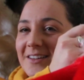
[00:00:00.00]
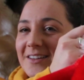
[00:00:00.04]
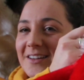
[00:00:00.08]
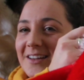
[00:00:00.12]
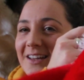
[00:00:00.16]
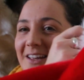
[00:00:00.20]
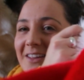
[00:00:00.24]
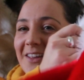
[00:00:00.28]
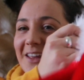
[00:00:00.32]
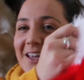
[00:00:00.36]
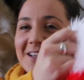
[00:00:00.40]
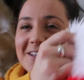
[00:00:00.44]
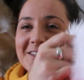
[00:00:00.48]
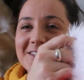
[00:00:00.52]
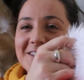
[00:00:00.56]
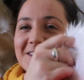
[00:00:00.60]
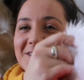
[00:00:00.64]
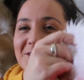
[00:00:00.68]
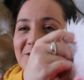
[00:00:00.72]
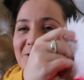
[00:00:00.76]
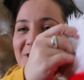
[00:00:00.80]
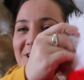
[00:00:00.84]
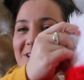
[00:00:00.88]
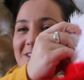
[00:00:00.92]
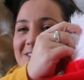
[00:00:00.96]
He likes the
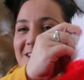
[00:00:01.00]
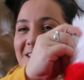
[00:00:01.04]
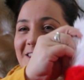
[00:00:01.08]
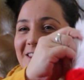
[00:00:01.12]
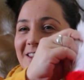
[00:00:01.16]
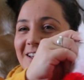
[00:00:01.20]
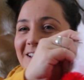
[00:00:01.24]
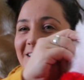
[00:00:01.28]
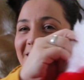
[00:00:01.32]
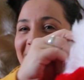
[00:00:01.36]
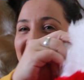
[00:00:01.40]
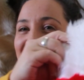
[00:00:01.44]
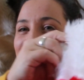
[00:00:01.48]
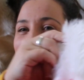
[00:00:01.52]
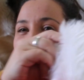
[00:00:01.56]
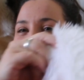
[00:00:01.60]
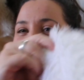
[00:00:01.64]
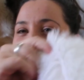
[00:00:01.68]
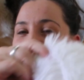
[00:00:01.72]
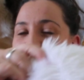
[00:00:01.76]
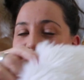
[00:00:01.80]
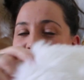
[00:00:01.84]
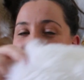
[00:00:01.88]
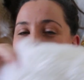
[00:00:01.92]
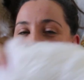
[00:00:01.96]
noise, I think.
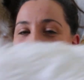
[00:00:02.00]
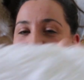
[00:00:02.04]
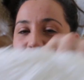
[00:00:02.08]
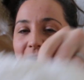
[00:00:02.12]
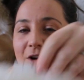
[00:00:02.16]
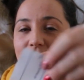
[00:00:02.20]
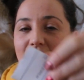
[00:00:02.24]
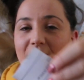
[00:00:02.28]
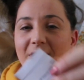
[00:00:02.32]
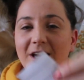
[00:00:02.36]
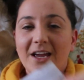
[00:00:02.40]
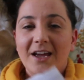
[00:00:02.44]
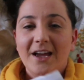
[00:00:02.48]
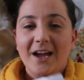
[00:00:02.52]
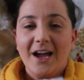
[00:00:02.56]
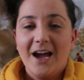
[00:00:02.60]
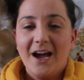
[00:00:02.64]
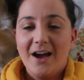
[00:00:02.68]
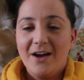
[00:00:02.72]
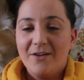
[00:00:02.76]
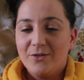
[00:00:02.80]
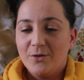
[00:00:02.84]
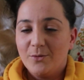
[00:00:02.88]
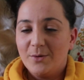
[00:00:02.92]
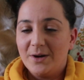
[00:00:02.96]
Okay, I
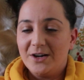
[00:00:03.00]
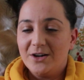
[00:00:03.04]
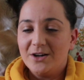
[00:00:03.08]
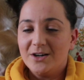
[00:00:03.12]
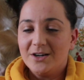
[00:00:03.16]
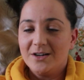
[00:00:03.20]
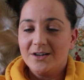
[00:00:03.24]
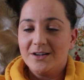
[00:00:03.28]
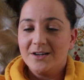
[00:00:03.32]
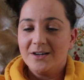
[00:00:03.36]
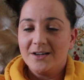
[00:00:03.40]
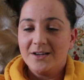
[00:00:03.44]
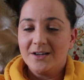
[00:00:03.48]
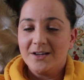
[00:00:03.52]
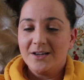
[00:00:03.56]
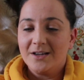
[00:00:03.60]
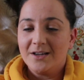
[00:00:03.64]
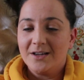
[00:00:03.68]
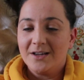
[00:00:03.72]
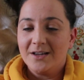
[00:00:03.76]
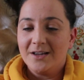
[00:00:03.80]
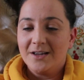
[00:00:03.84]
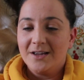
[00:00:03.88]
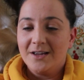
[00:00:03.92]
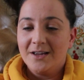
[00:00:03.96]
have a winner.
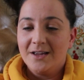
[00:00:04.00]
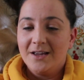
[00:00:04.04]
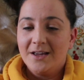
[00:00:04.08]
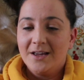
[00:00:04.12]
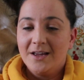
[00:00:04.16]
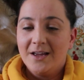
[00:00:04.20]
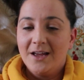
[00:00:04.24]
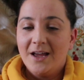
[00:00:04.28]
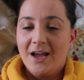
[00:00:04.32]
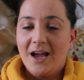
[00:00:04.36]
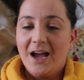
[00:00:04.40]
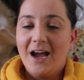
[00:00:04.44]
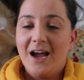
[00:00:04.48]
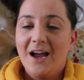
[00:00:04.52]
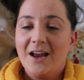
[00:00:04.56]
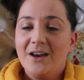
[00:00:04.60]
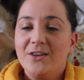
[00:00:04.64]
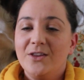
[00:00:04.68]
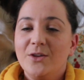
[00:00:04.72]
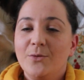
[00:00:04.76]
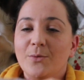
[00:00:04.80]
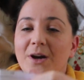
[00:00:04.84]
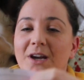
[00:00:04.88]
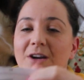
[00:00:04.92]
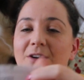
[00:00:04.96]
And
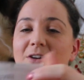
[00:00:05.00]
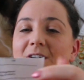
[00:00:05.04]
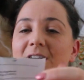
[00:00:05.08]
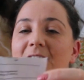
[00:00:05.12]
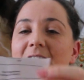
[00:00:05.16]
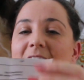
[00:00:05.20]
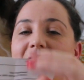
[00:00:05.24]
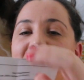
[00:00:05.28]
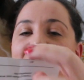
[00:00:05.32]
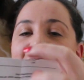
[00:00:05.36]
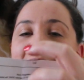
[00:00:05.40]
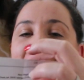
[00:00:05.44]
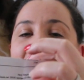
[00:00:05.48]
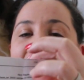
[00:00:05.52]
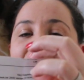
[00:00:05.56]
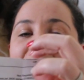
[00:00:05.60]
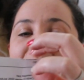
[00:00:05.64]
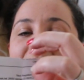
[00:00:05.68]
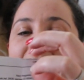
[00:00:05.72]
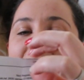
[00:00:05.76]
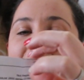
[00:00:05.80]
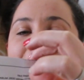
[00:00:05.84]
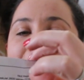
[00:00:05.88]
the winner is